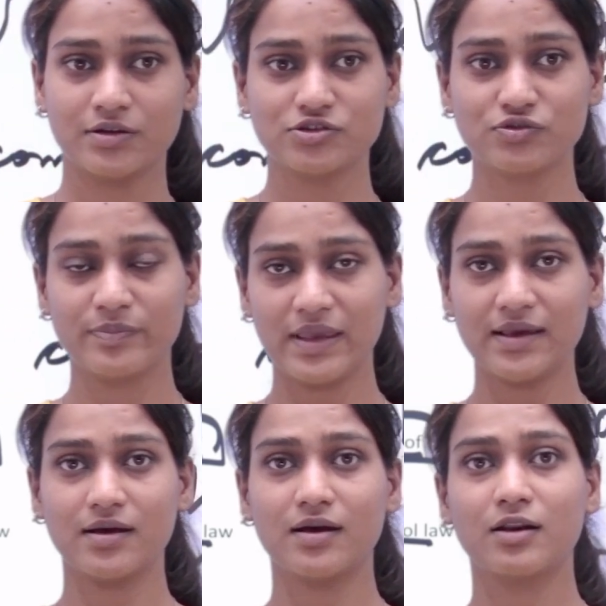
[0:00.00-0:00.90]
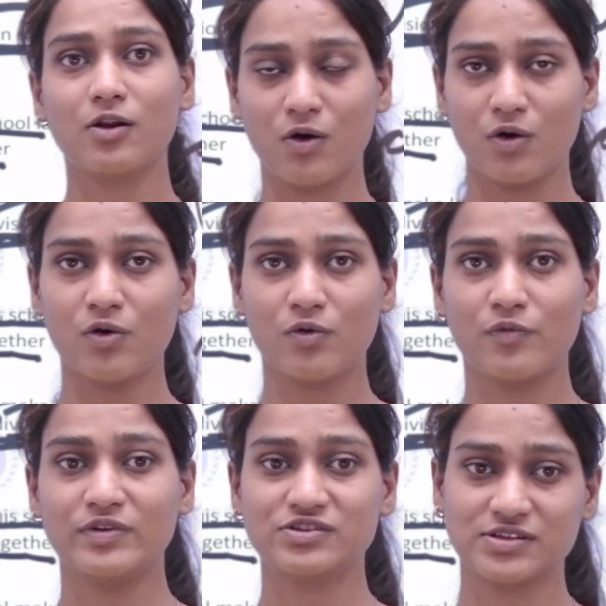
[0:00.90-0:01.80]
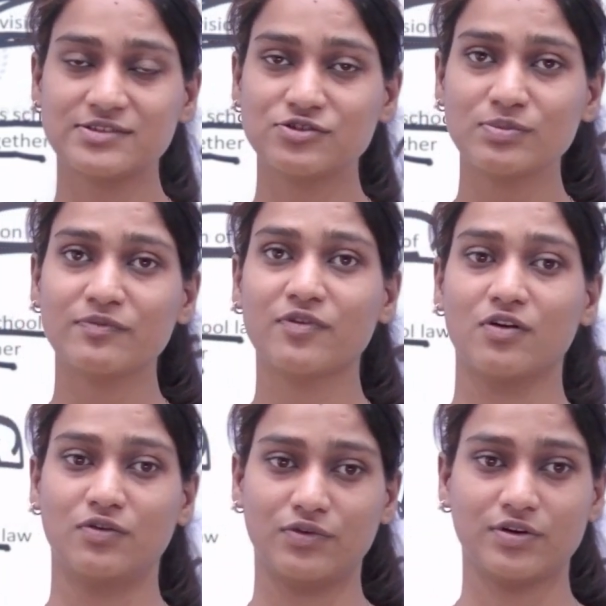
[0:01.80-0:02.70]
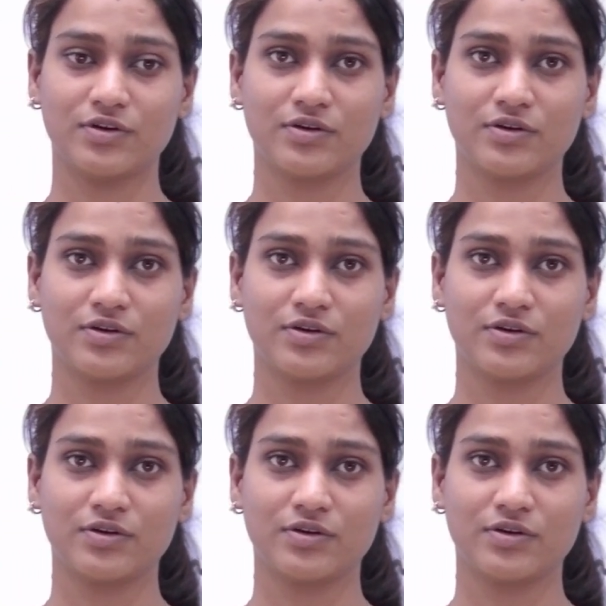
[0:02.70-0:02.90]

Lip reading: to make a law which is to be followed,